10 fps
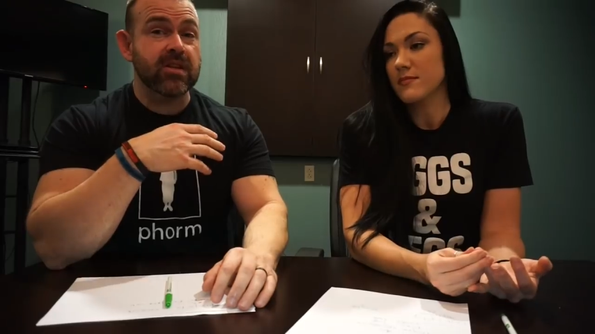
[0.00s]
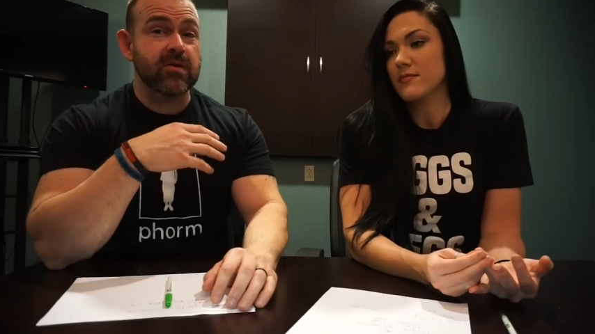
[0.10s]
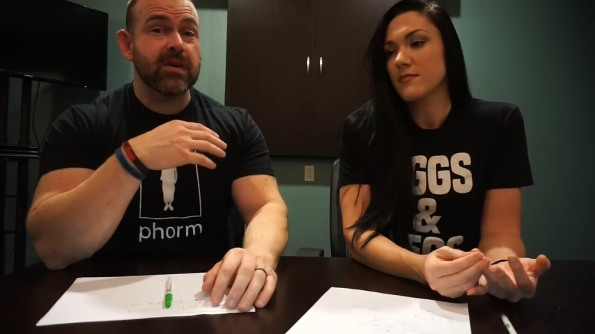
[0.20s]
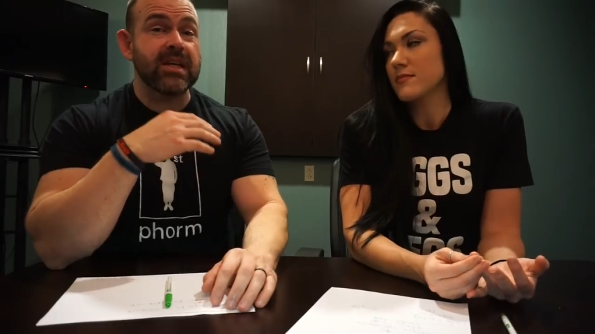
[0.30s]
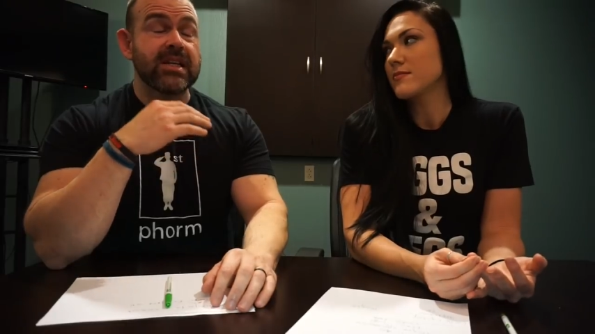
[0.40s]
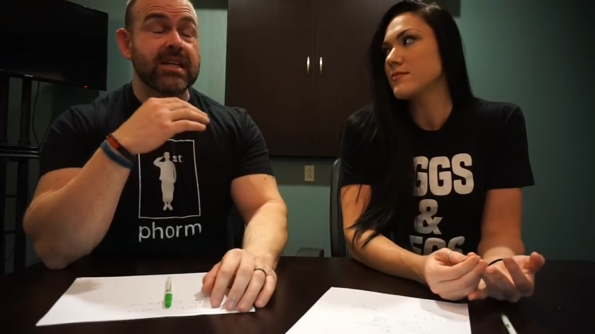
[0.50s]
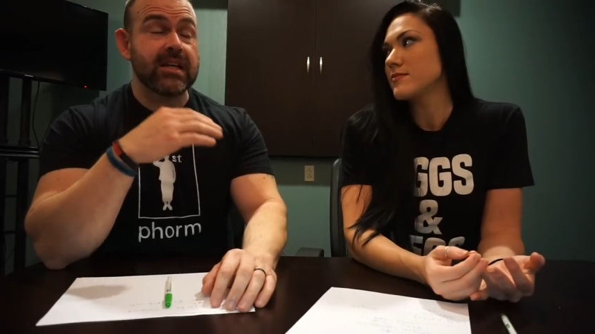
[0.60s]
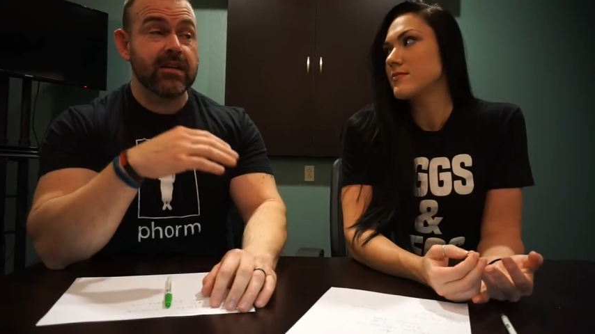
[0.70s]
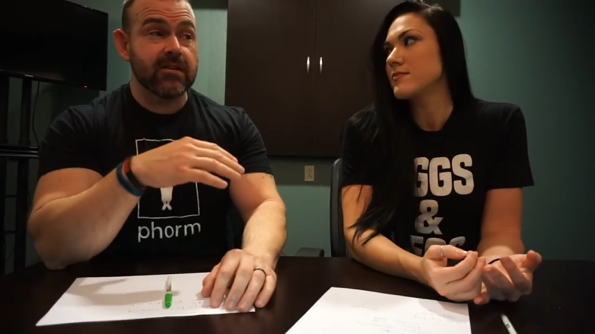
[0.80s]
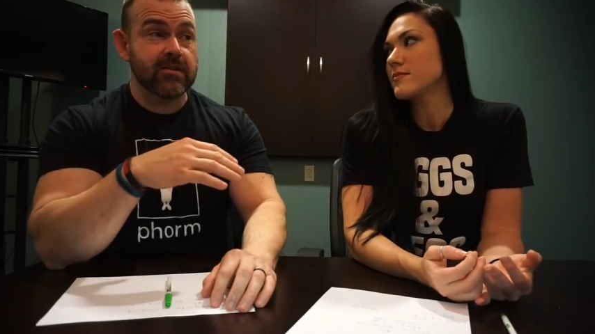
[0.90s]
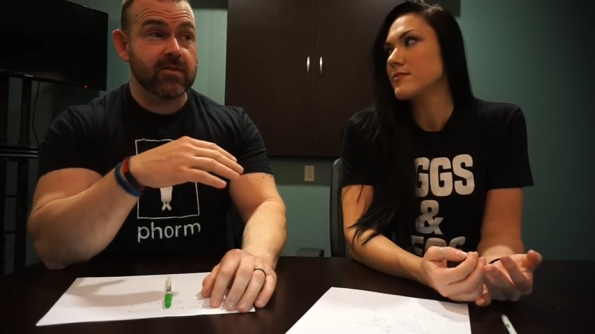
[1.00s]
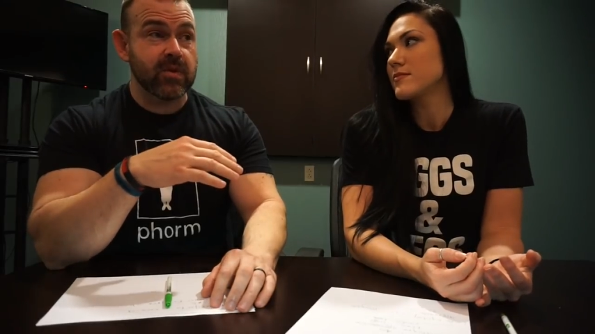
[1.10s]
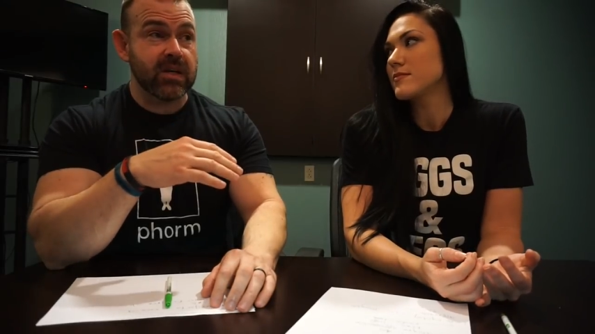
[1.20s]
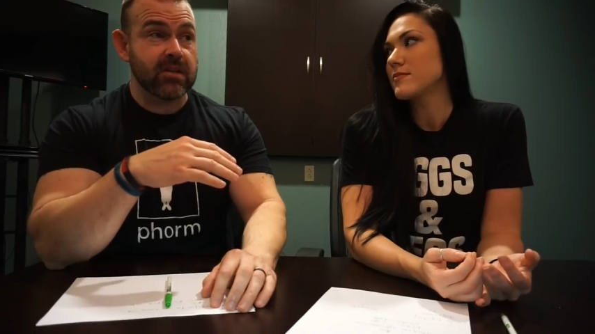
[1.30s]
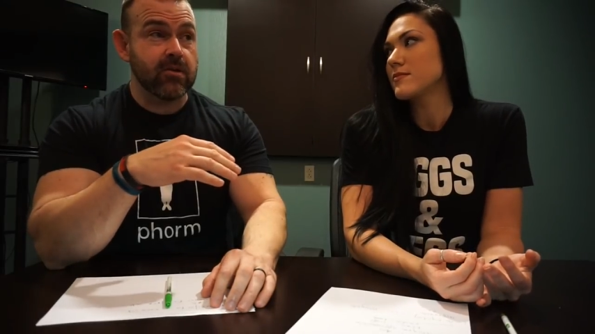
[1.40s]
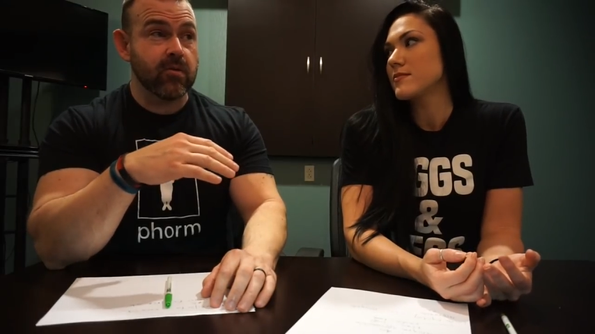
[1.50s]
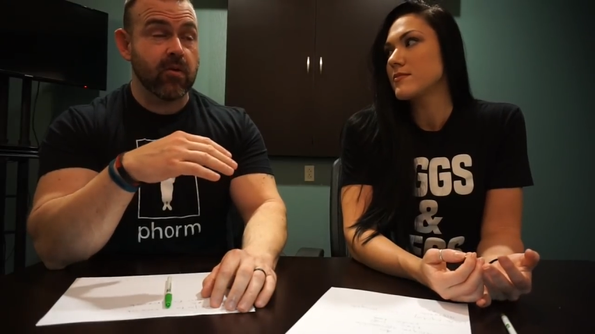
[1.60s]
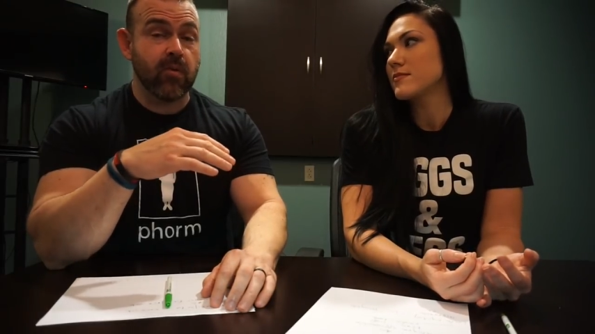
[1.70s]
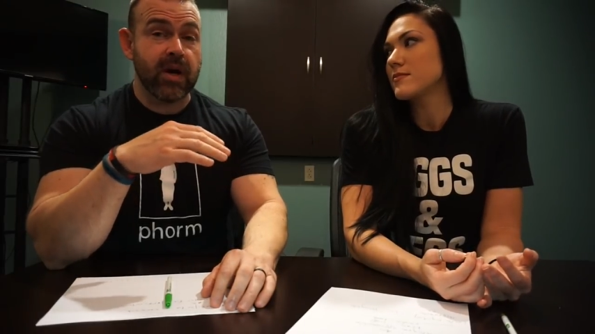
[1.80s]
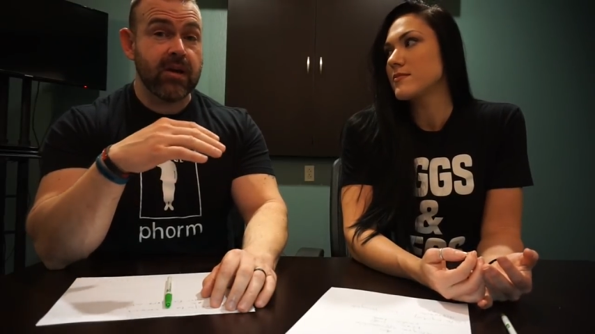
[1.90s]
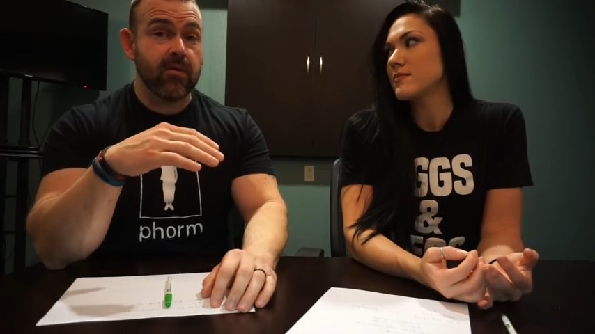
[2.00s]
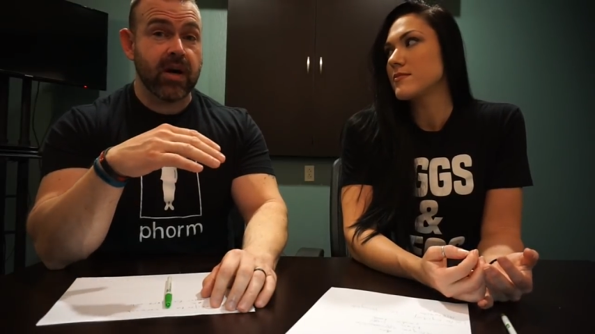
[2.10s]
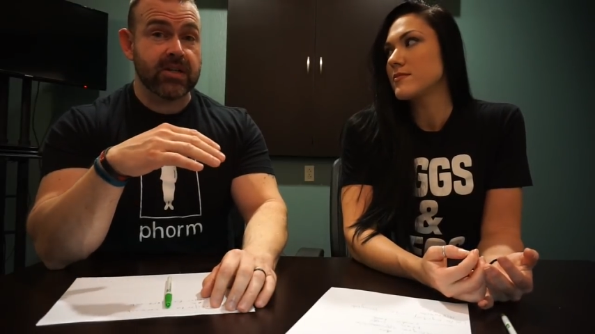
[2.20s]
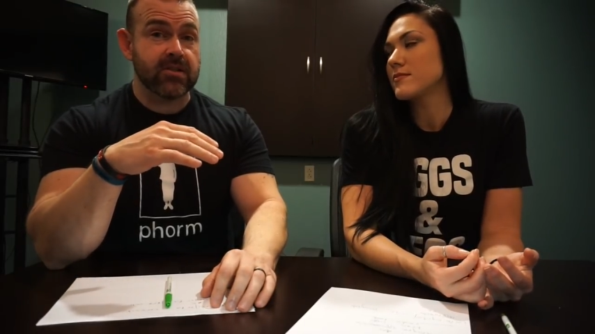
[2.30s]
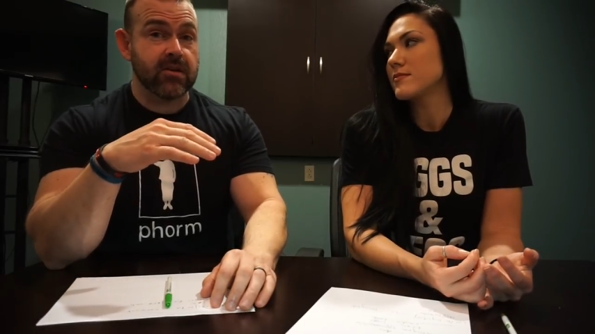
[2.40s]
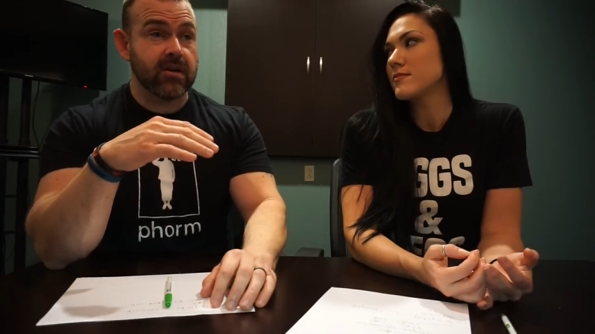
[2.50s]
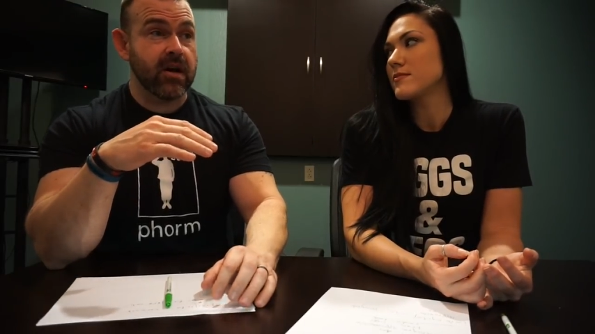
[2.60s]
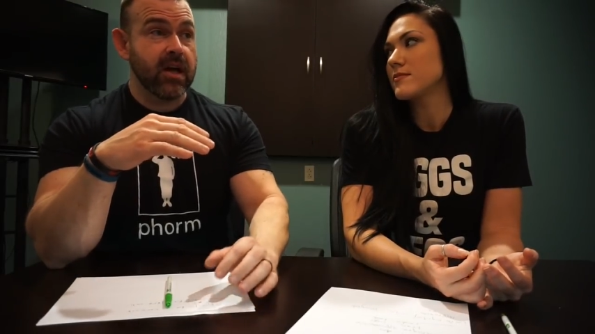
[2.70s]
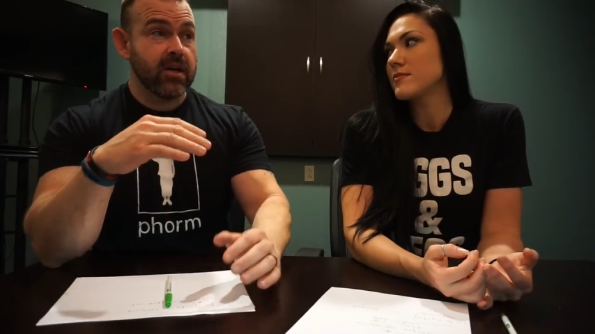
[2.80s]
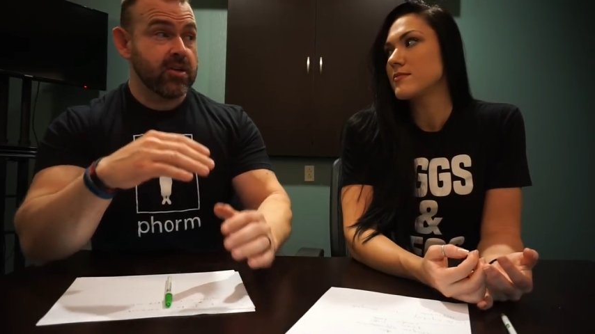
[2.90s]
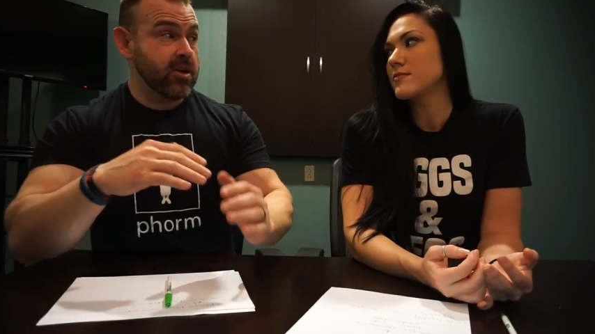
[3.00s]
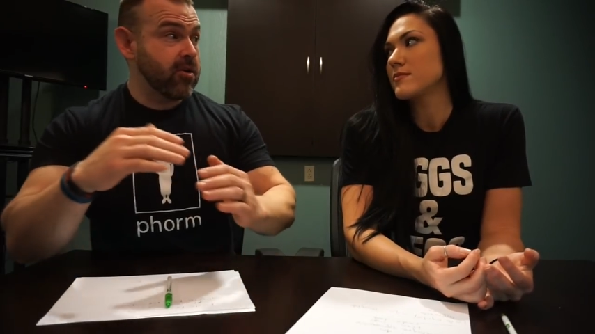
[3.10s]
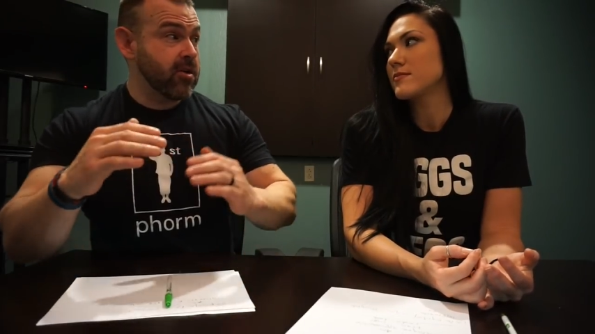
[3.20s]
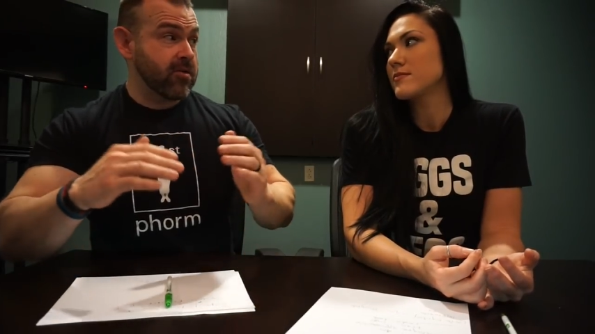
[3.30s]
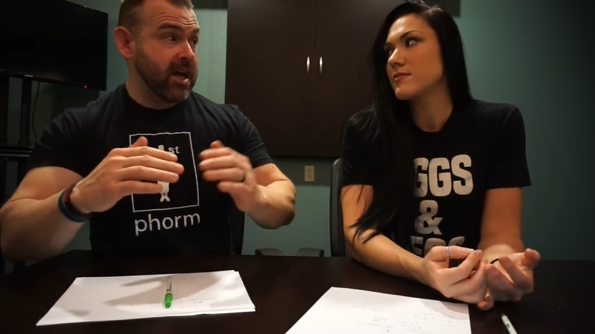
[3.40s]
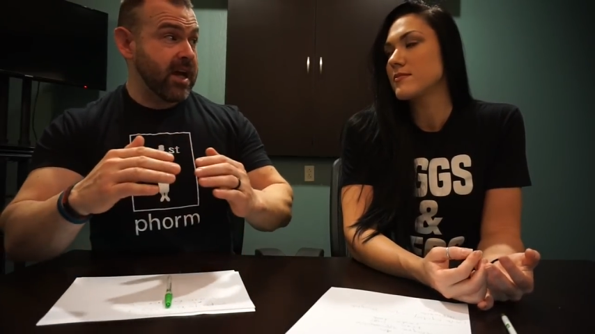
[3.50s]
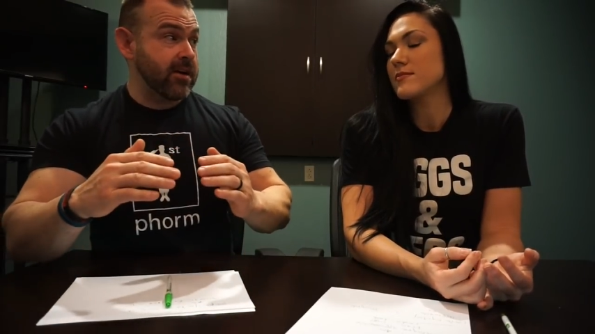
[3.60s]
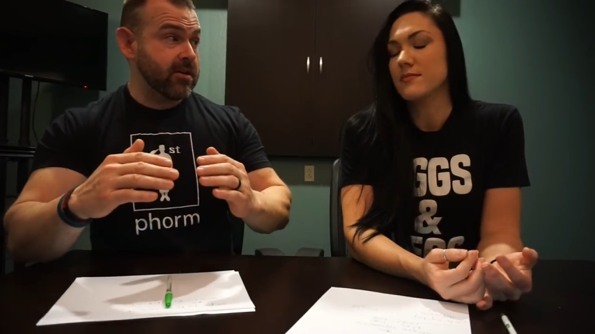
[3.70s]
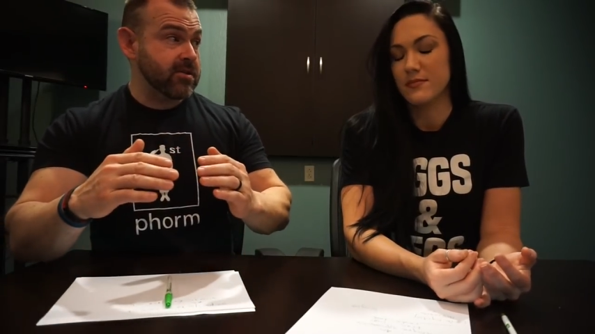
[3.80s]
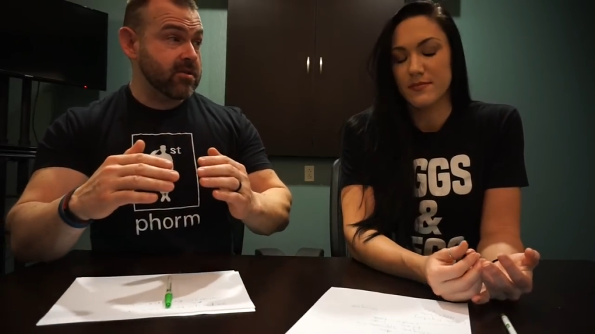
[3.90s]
Speaker 1: to three years with who were weight watcher yo-yo dieters